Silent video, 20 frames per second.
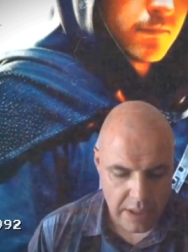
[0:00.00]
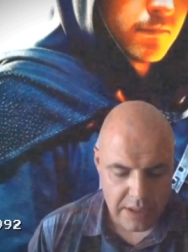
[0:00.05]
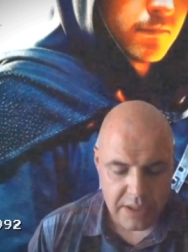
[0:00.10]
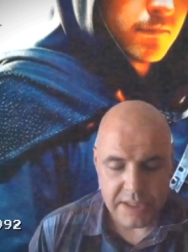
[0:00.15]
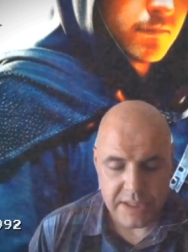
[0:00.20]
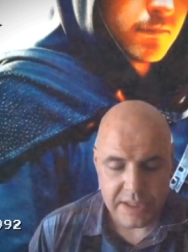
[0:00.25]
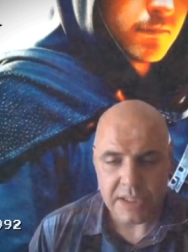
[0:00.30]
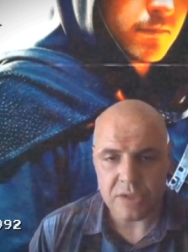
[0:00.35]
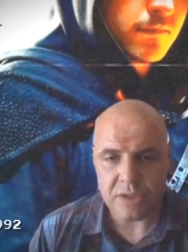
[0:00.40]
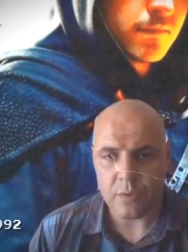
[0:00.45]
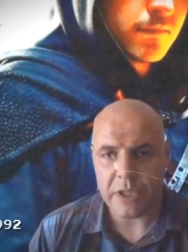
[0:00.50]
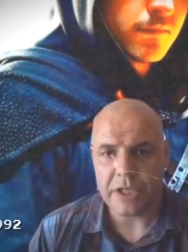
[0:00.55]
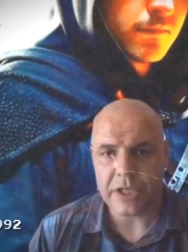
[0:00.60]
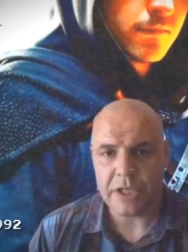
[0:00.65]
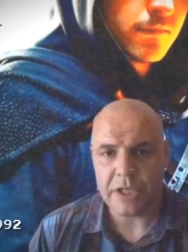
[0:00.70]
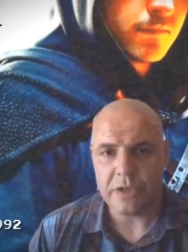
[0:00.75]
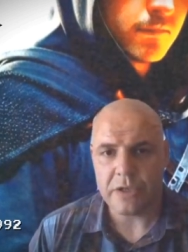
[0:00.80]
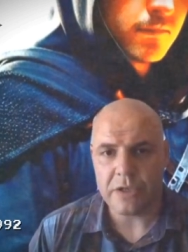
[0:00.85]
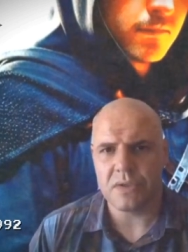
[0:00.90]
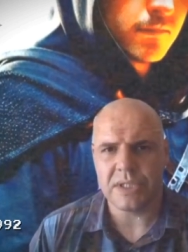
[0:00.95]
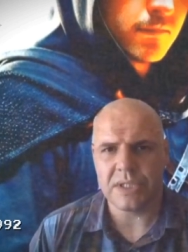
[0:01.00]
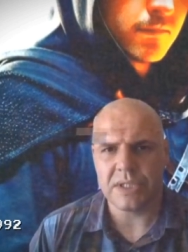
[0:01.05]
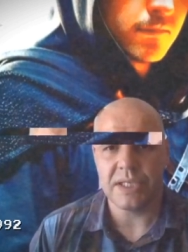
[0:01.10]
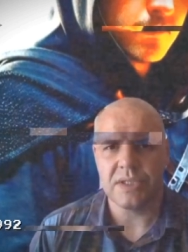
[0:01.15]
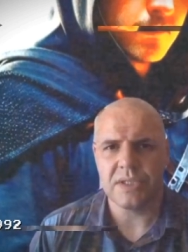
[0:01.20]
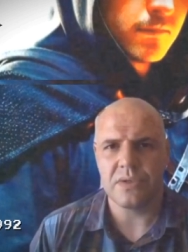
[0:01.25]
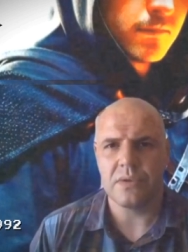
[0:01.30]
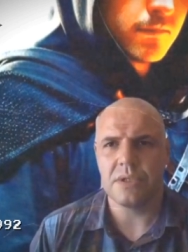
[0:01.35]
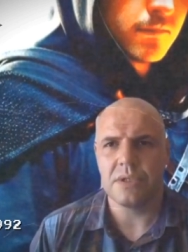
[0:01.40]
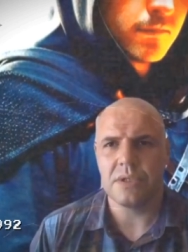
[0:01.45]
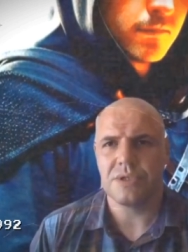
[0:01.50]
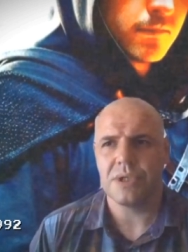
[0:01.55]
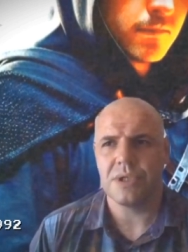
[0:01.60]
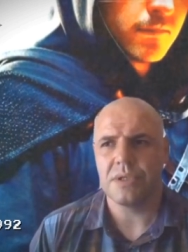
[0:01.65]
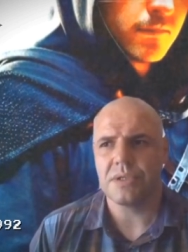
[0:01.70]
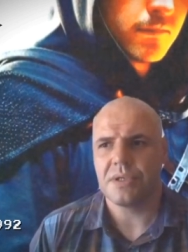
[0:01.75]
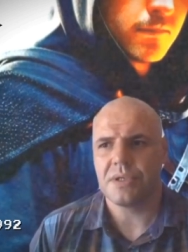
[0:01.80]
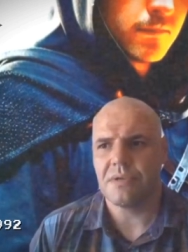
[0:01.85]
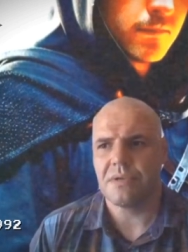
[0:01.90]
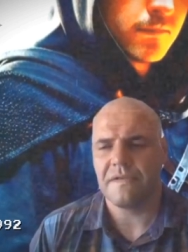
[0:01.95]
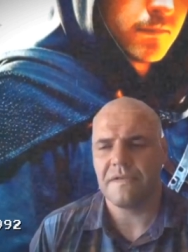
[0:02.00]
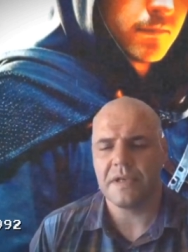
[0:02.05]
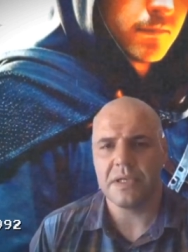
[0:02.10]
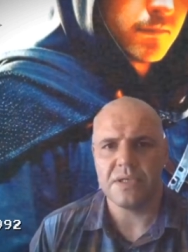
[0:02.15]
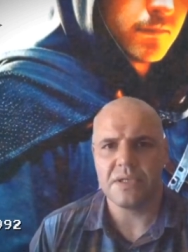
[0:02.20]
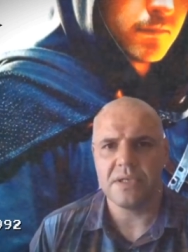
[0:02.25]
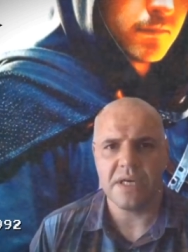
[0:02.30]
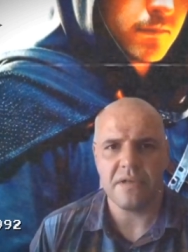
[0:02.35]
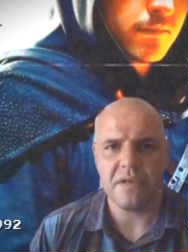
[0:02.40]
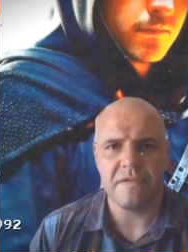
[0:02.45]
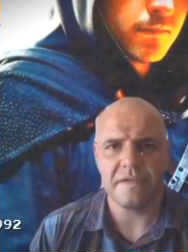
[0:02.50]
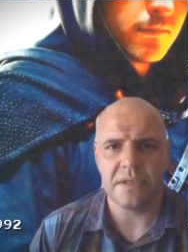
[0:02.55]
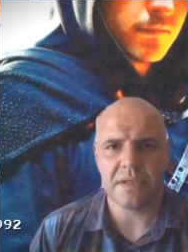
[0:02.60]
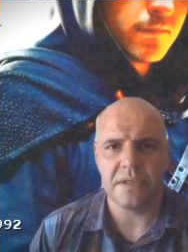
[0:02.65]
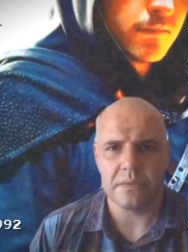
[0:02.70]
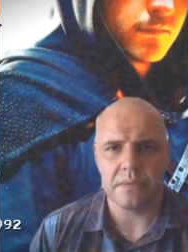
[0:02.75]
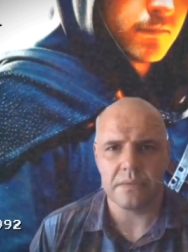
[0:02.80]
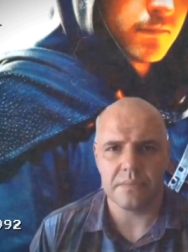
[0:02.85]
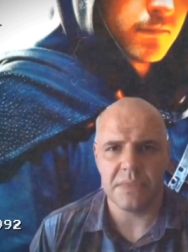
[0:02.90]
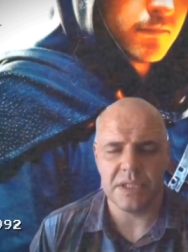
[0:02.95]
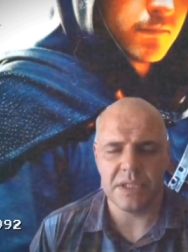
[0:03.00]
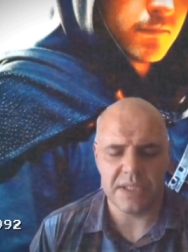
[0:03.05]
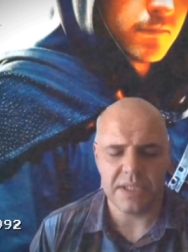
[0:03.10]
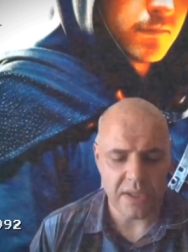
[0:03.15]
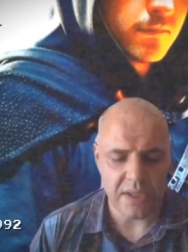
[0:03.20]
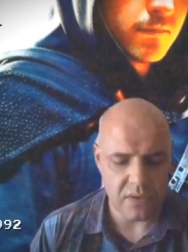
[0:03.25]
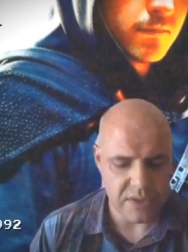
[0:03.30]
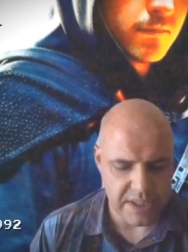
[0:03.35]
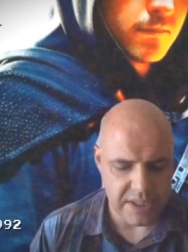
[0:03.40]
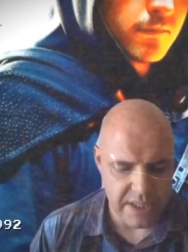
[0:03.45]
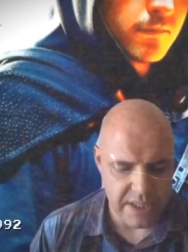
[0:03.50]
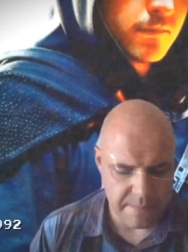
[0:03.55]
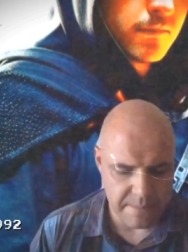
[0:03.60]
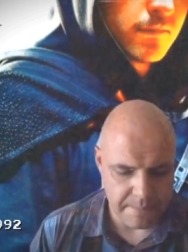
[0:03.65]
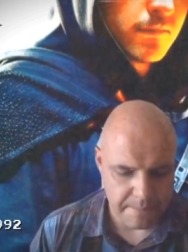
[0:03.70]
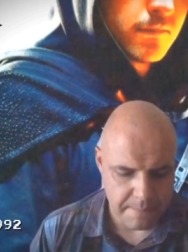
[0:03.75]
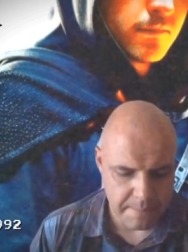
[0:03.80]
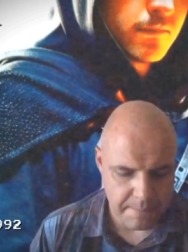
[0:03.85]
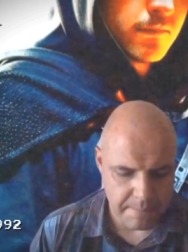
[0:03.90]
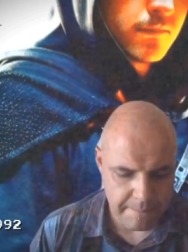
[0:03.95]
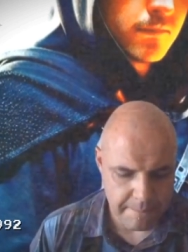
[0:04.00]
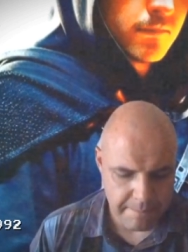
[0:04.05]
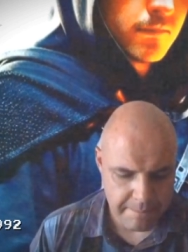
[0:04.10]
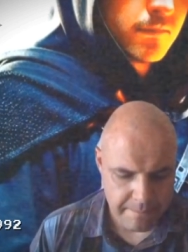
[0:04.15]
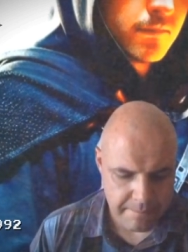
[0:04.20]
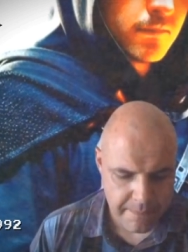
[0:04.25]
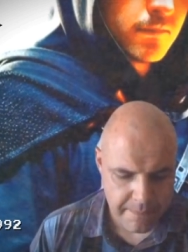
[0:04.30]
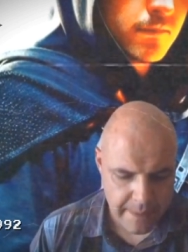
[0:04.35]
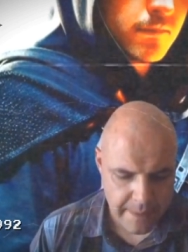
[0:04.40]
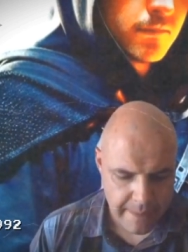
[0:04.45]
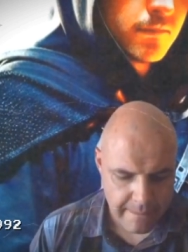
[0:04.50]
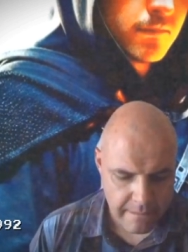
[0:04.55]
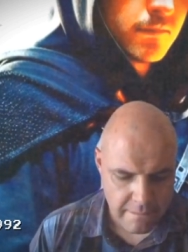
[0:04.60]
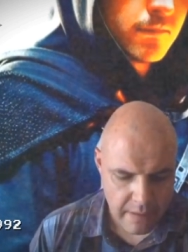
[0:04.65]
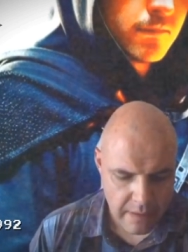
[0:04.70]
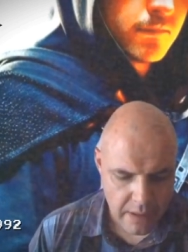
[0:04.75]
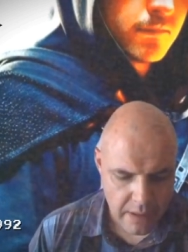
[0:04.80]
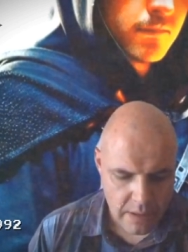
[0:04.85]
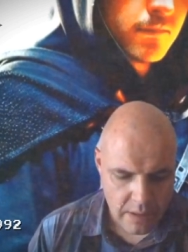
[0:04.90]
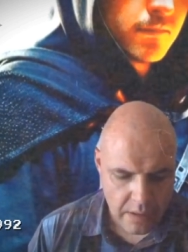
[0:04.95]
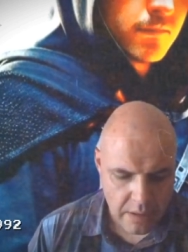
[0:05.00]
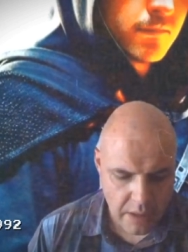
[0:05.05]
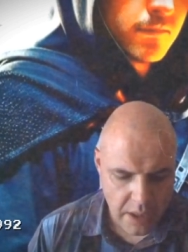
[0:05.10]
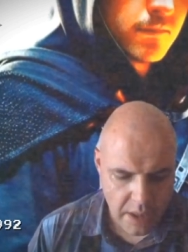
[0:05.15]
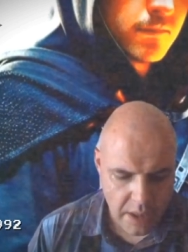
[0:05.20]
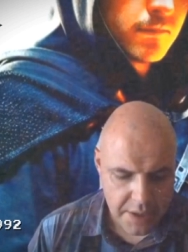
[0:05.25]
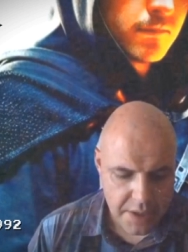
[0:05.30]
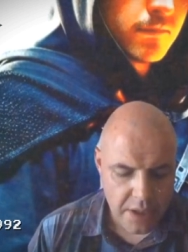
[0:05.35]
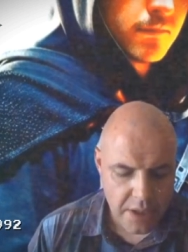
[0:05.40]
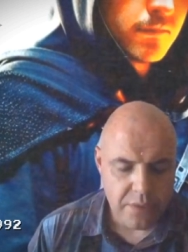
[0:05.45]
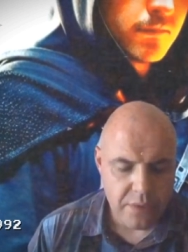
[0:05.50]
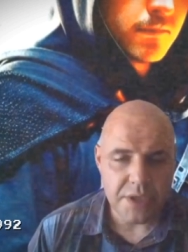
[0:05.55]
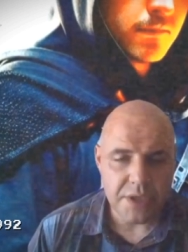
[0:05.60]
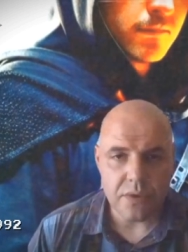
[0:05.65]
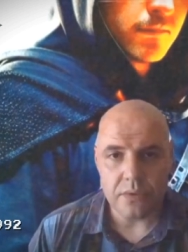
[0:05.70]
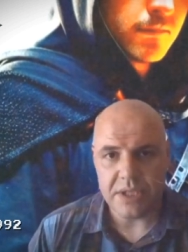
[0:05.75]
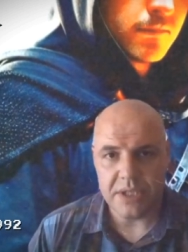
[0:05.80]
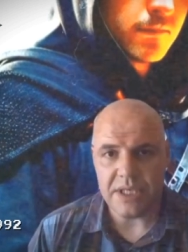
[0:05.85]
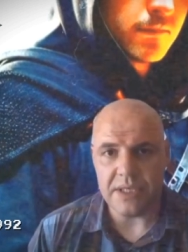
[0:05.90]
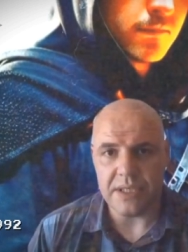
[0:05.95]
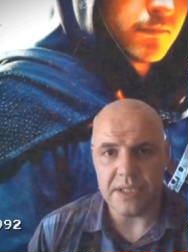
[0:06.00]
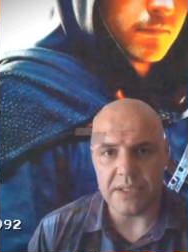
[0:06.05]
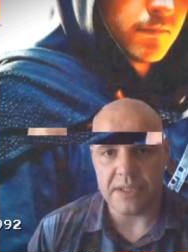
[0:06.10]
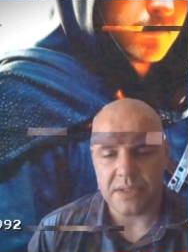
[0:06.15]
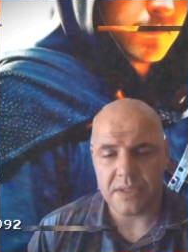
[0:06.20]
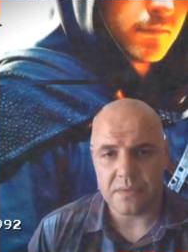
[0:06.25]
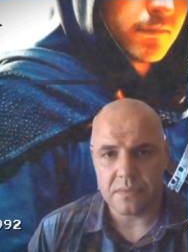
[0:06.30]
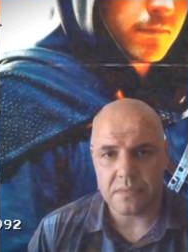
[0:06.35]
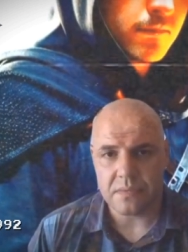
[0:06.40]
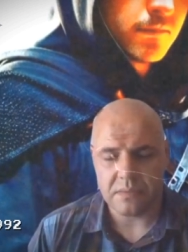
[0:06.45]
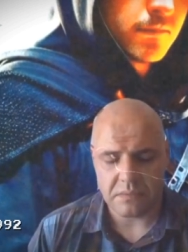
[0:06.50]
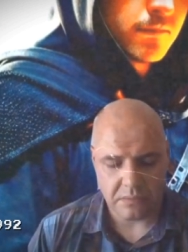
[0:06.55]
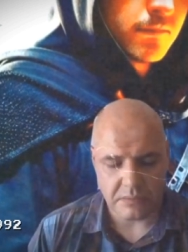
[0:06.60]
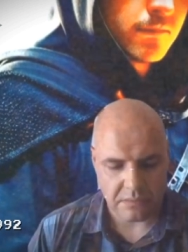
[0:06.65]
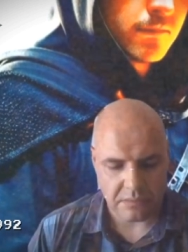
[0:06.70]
And this is what he also says to the church in Philadelphia. He tells them, I know your deeds.